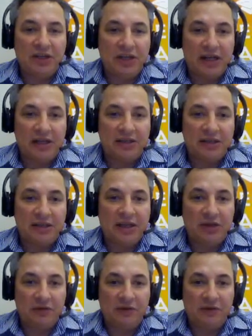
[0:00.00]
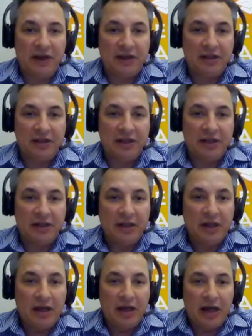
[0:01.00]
functionality that you found in the